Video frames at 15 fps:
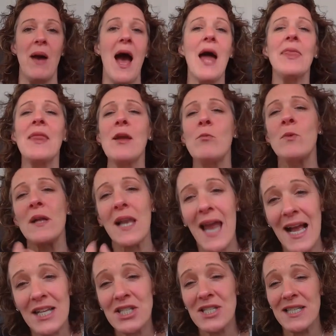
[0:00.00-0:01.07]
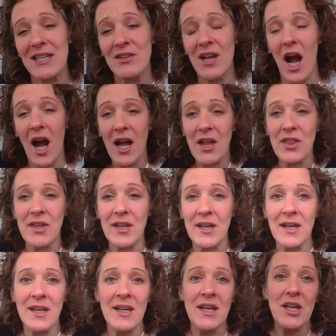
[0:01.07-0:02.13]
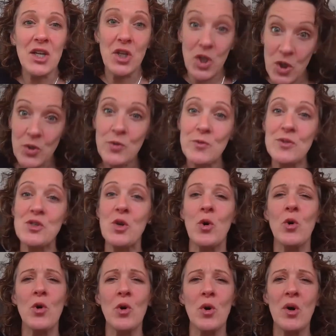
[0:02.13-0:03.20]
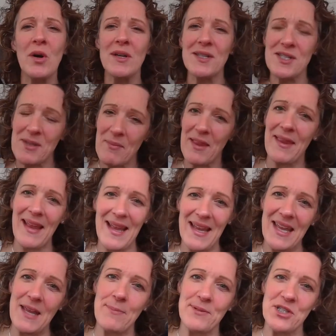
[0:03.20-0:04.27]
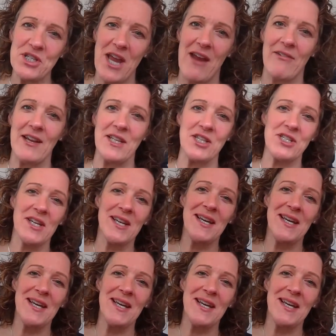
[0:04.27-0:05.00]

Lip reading: and they will actually either use or something they can keep and cherish.